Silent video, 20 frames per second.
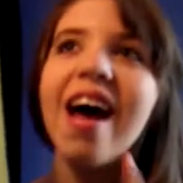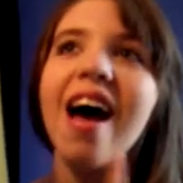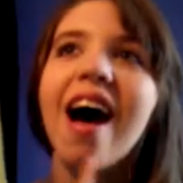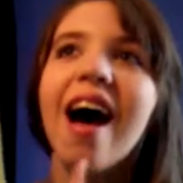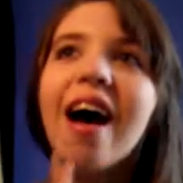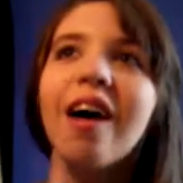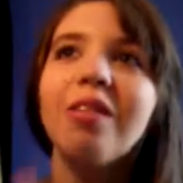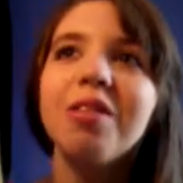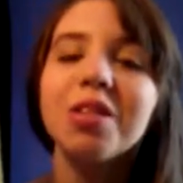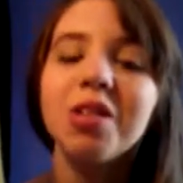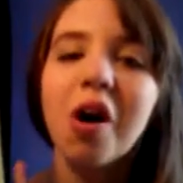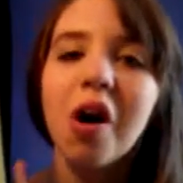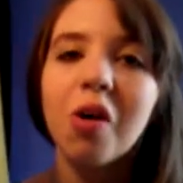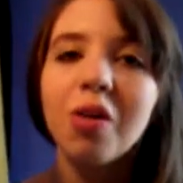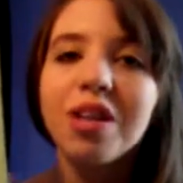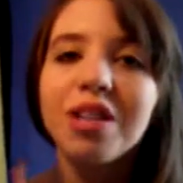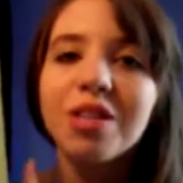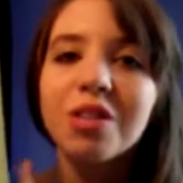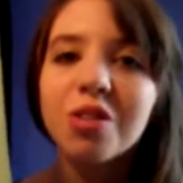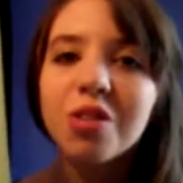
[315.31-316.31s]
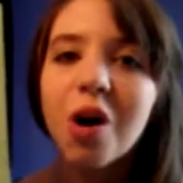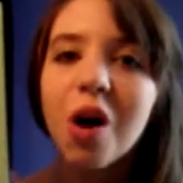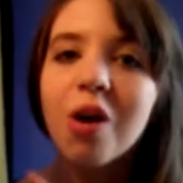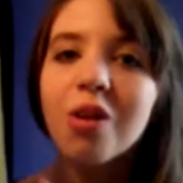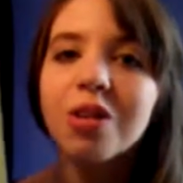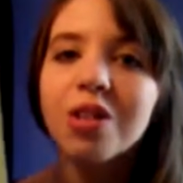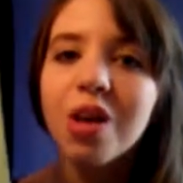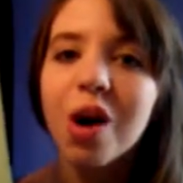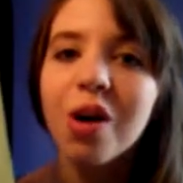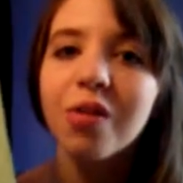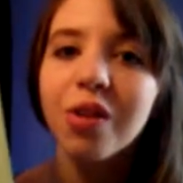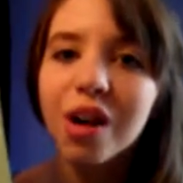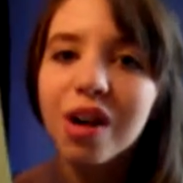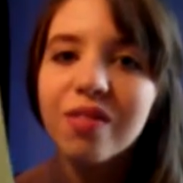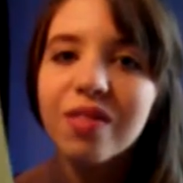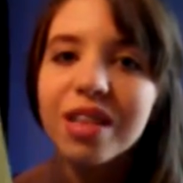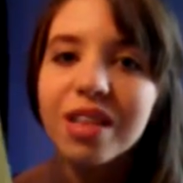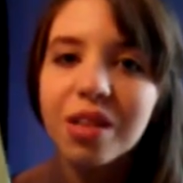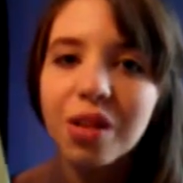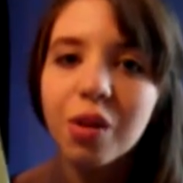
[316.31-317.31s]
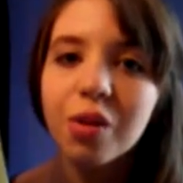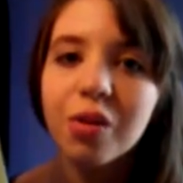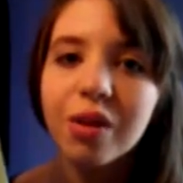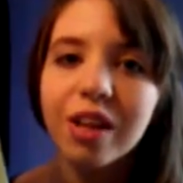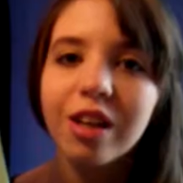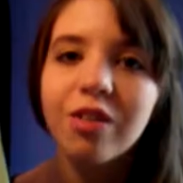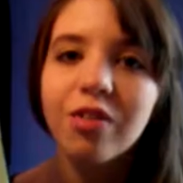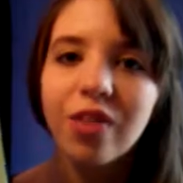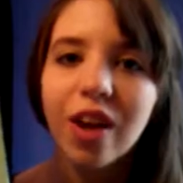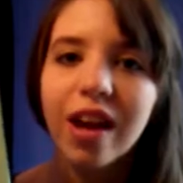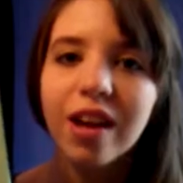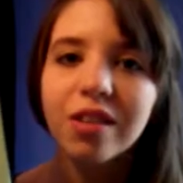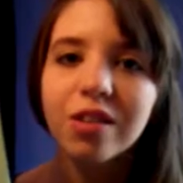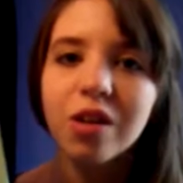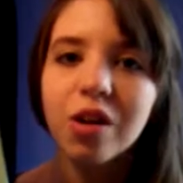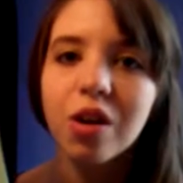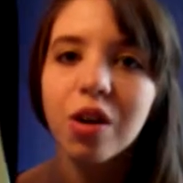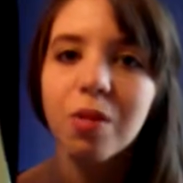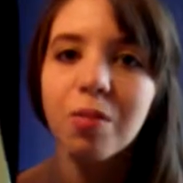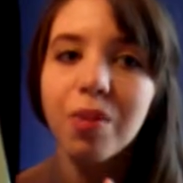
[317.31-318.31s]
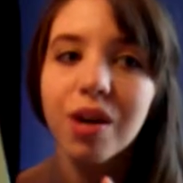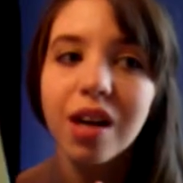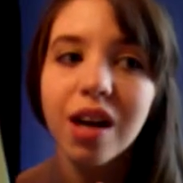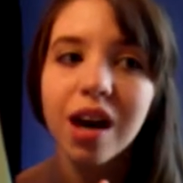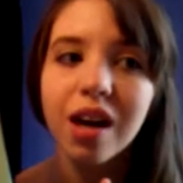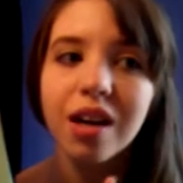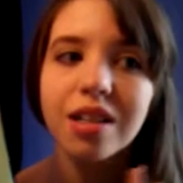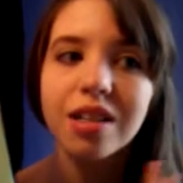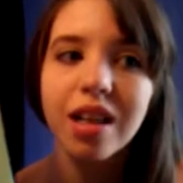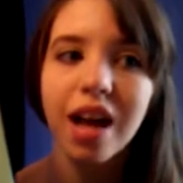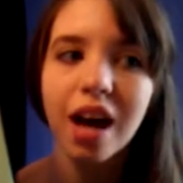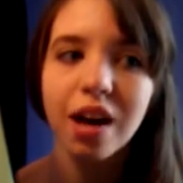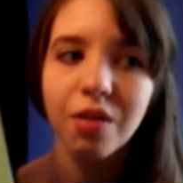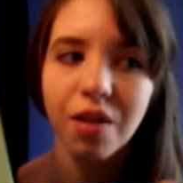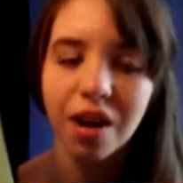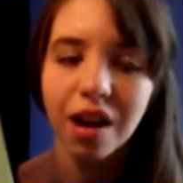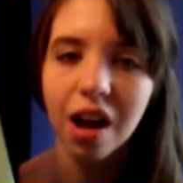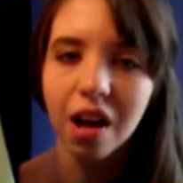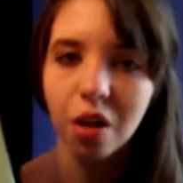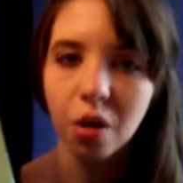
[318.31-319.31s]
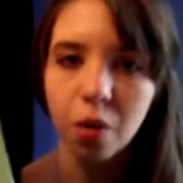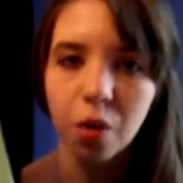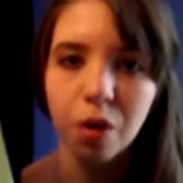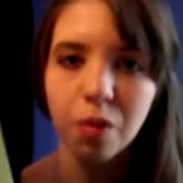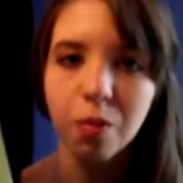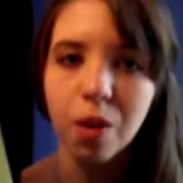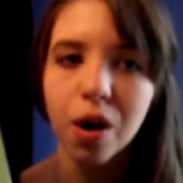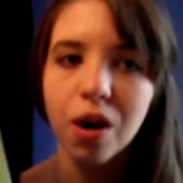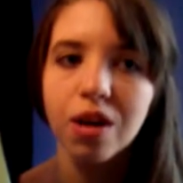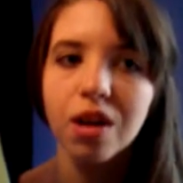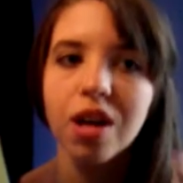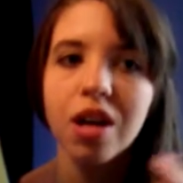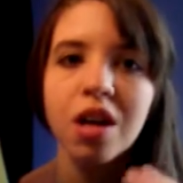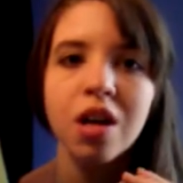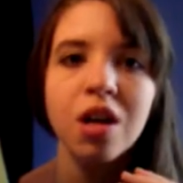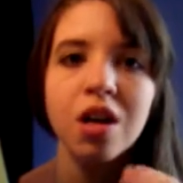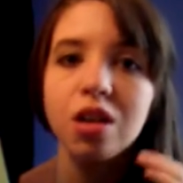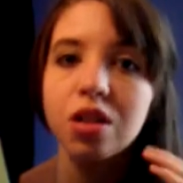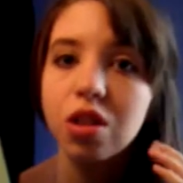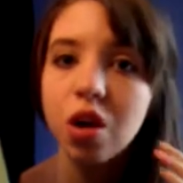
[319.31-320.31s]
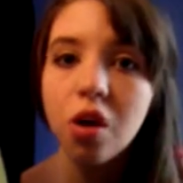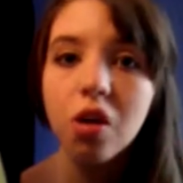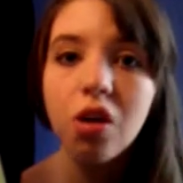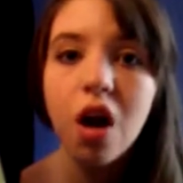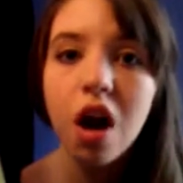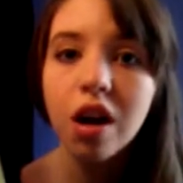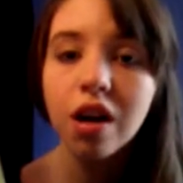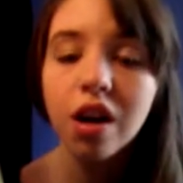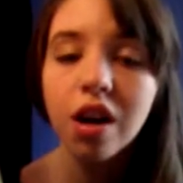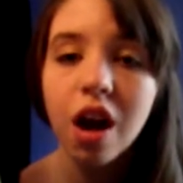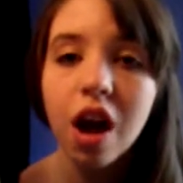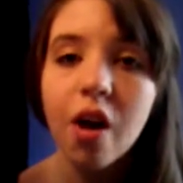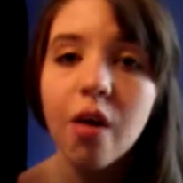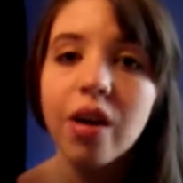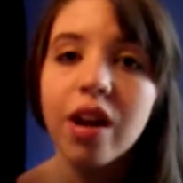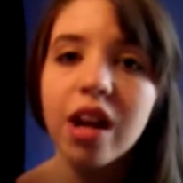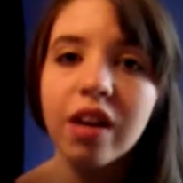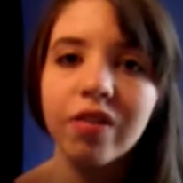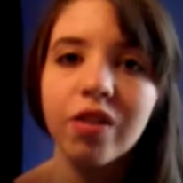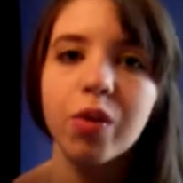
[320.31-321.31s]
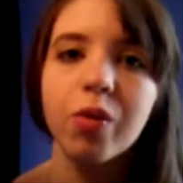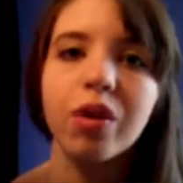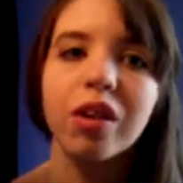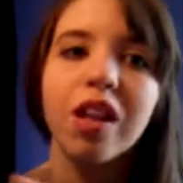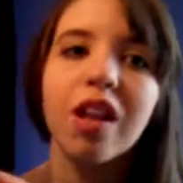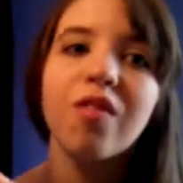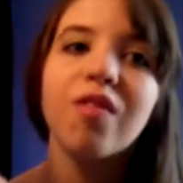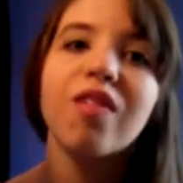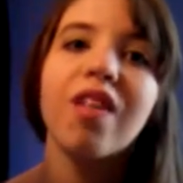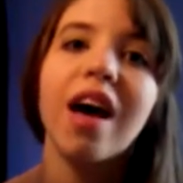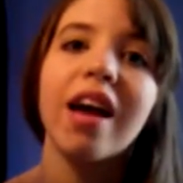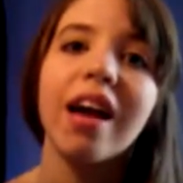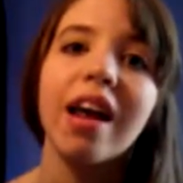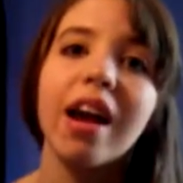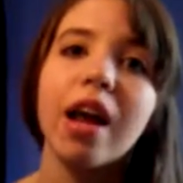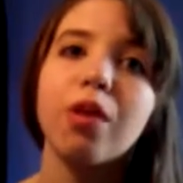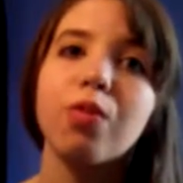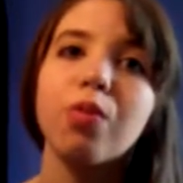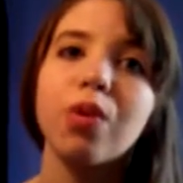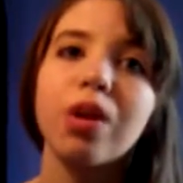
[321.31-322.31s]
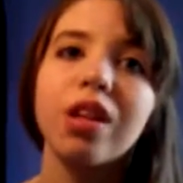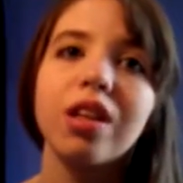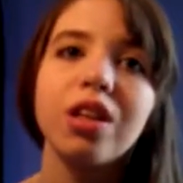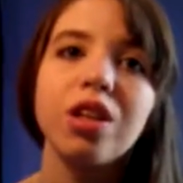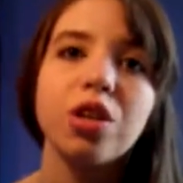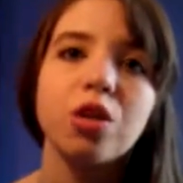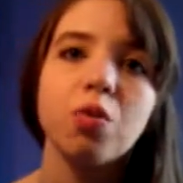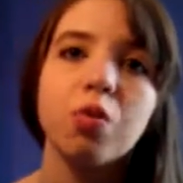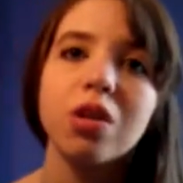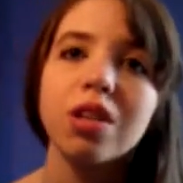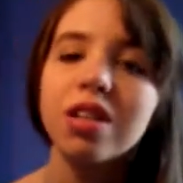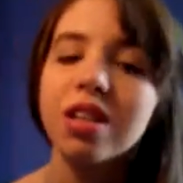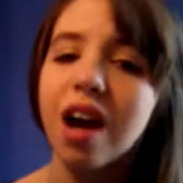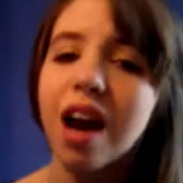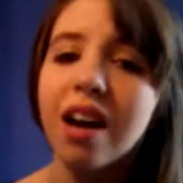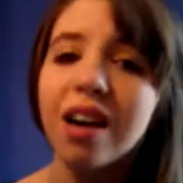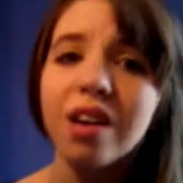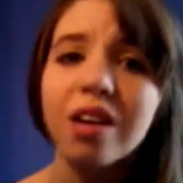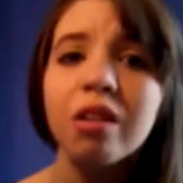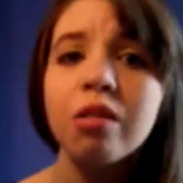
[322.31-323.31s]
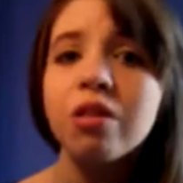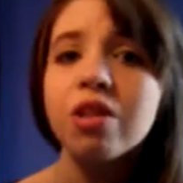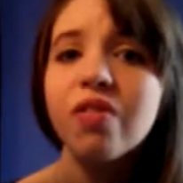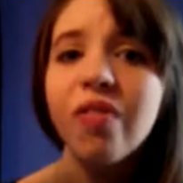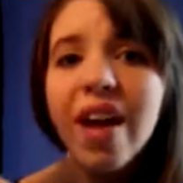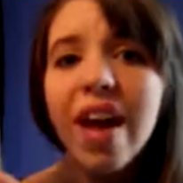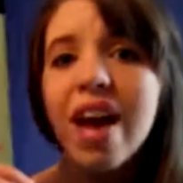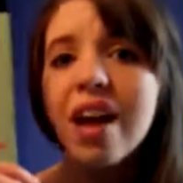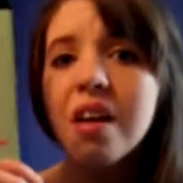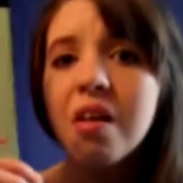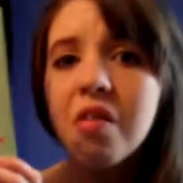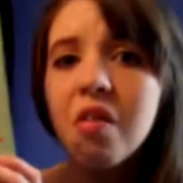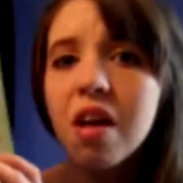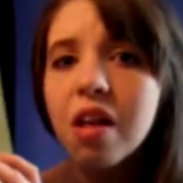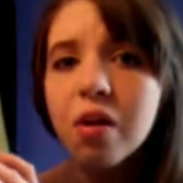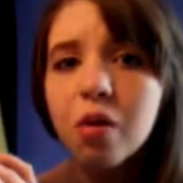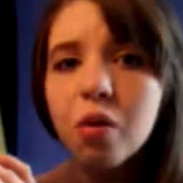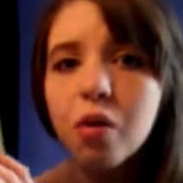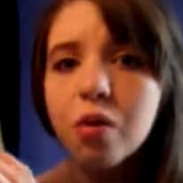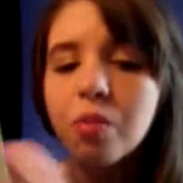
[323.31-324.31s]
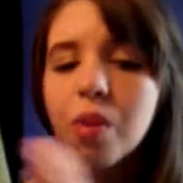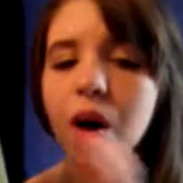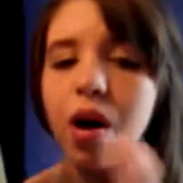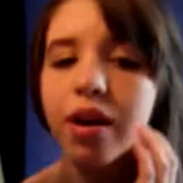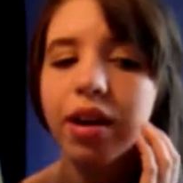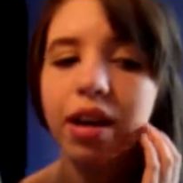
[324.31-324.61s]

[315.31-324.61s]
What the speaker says: I was always so nervous to read Fangirl because I read Eleanor and Park so long ago, and everyone loved that, and I really just was not a huge fan of Eleanor and Park.